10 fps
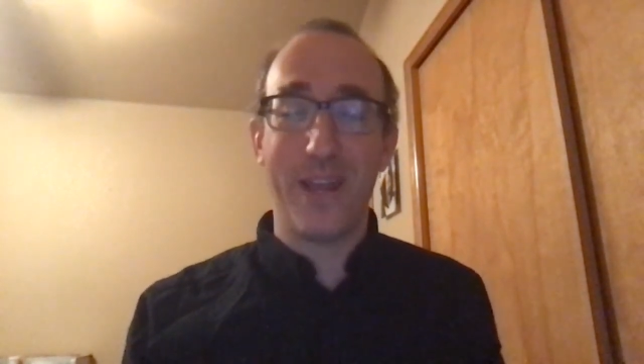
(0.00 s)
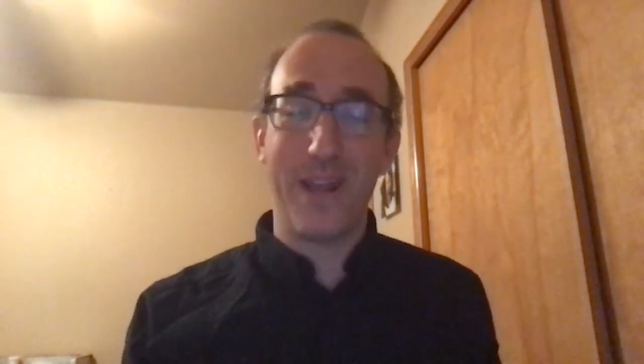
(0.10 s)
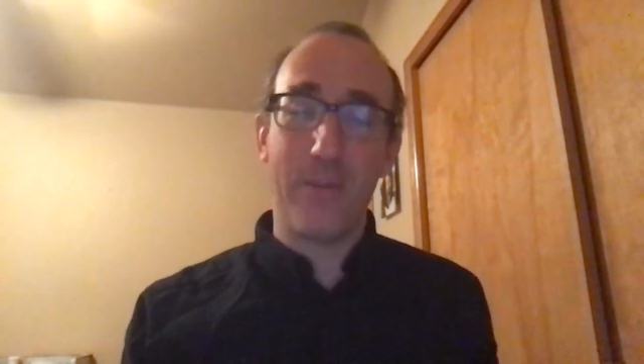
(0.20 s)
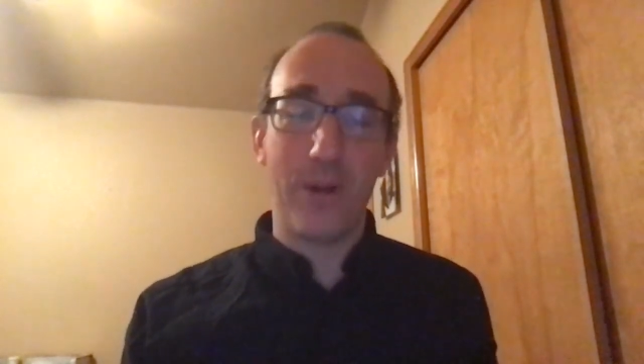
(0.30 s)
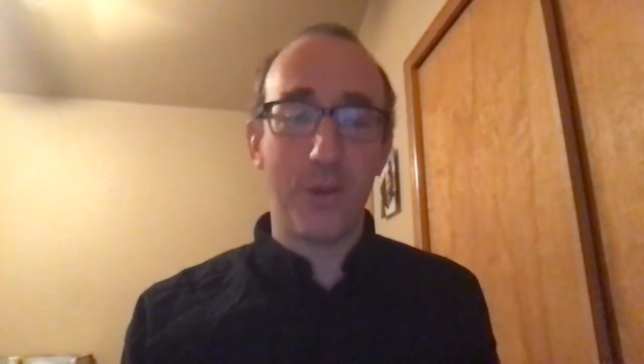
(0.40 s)
I
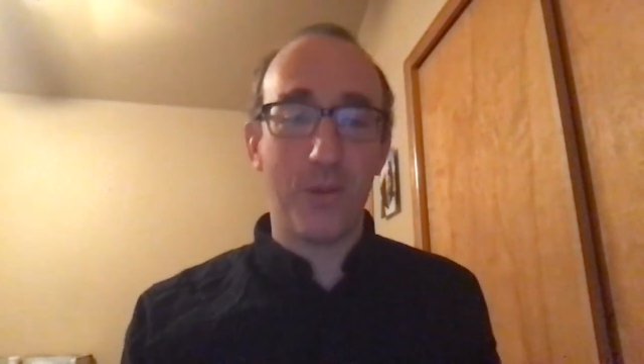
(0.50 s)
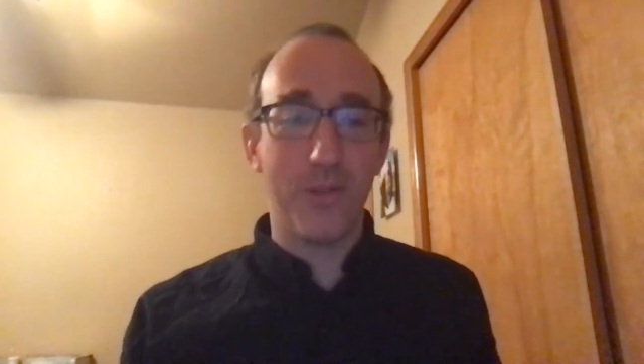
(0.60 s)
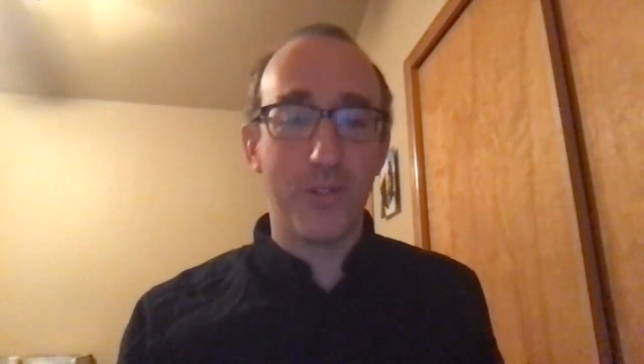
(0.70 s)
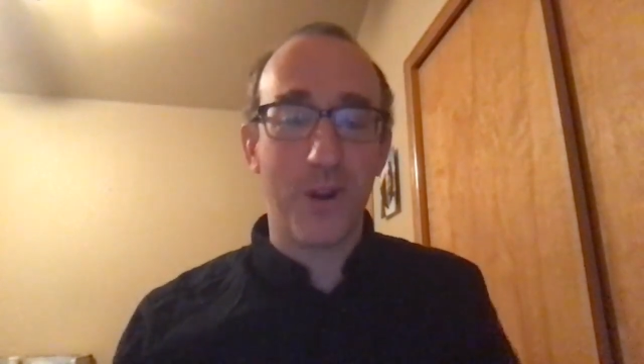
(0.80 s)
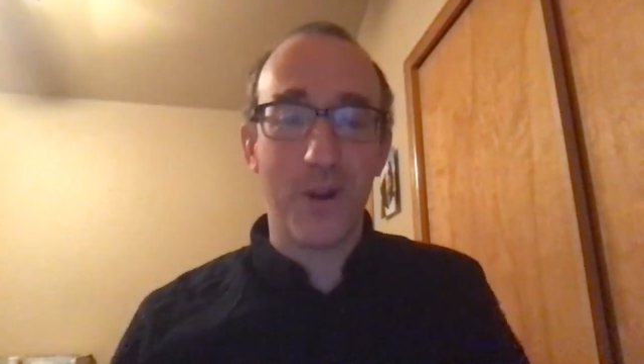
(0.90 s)
probably would have
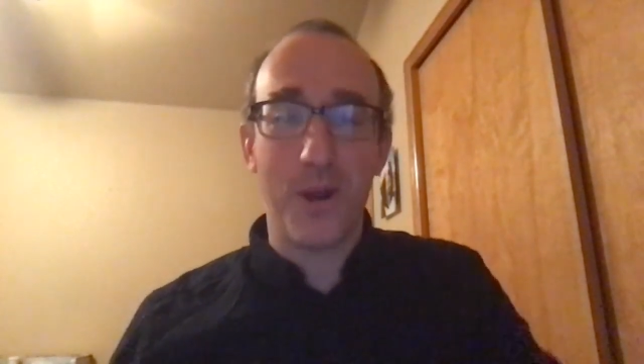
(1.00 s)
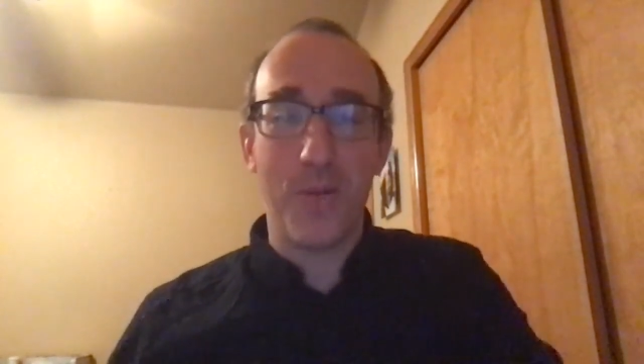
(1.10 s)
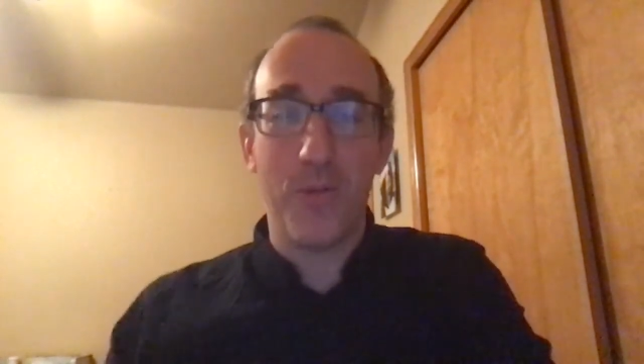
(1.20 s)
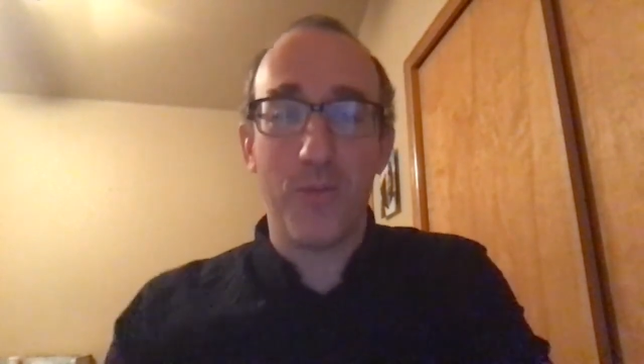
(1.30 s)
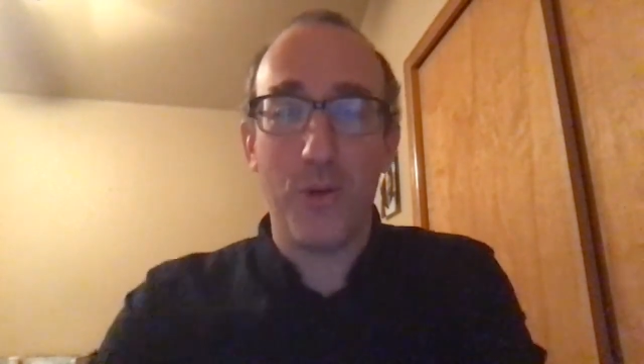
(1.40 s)
started
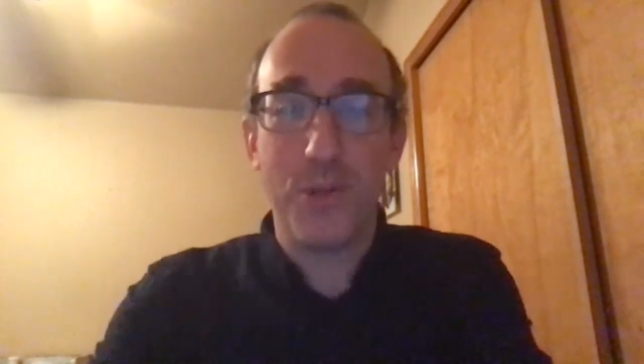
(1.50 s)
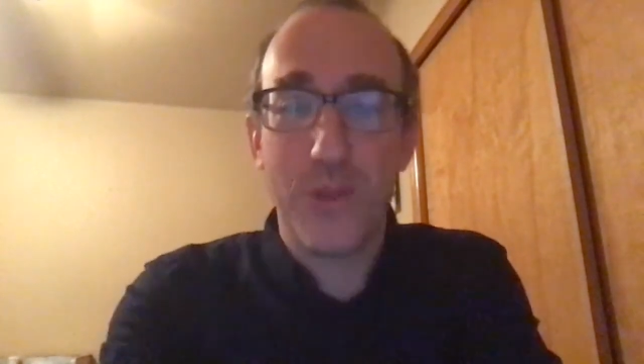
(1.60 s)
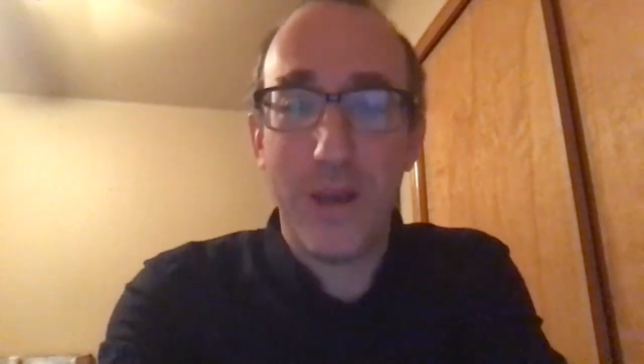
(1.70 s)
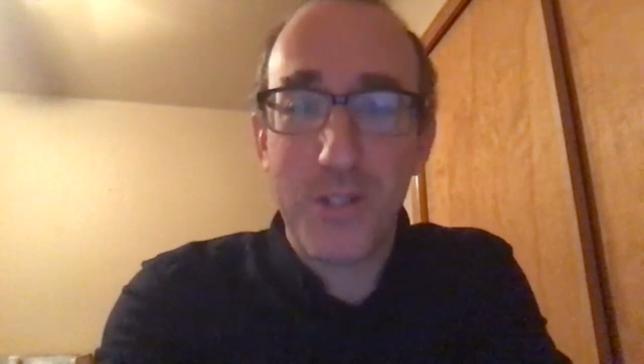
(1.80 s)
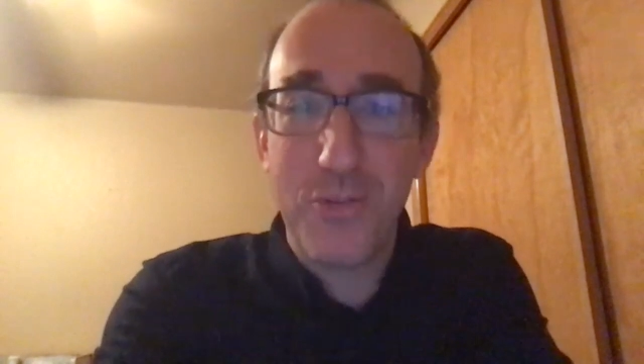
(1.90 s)
Omnivore in
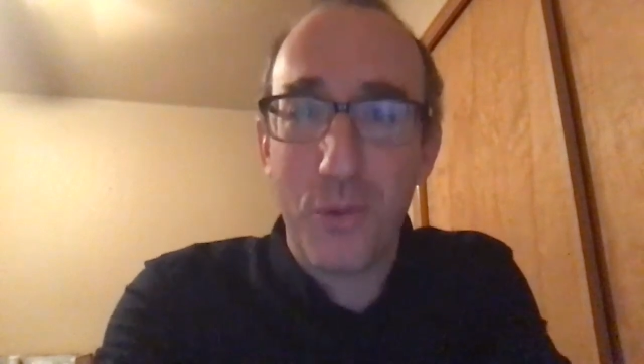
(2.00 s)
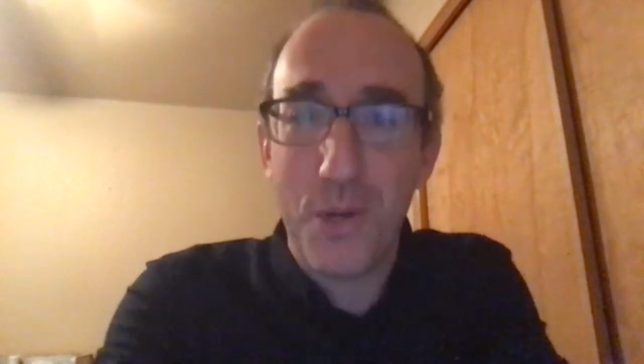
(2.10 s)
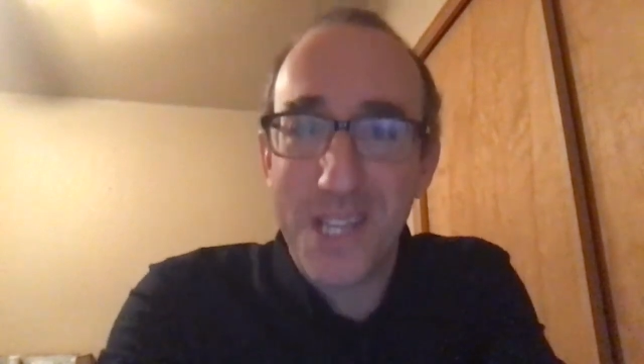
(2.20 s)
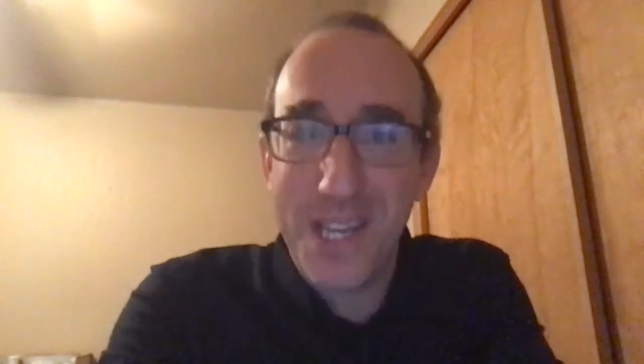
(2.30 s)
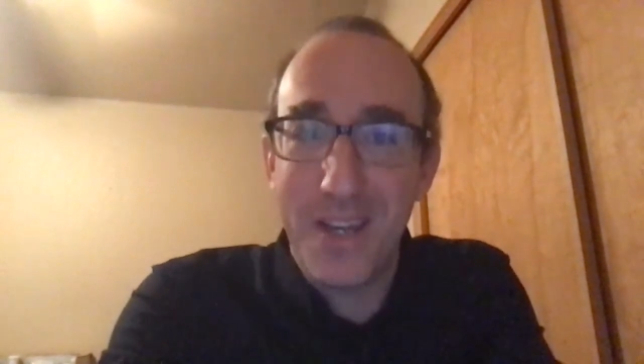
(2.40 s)

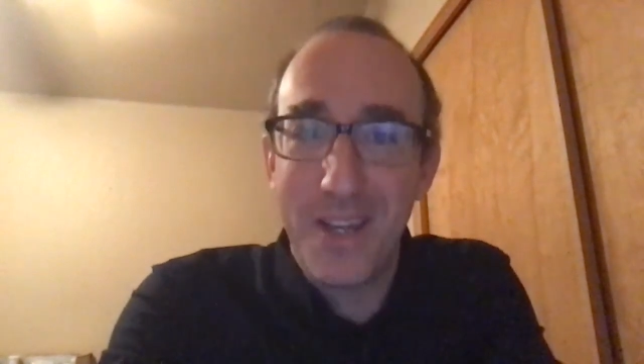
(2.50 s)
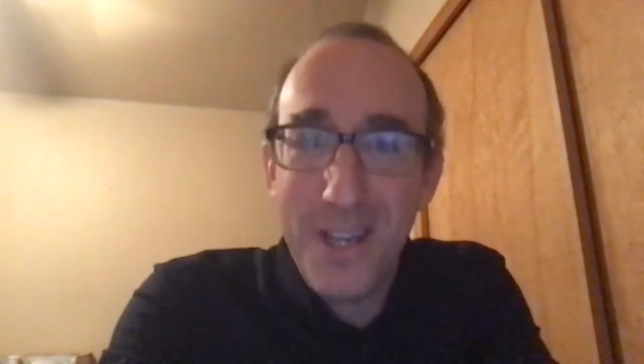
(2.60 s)
2014,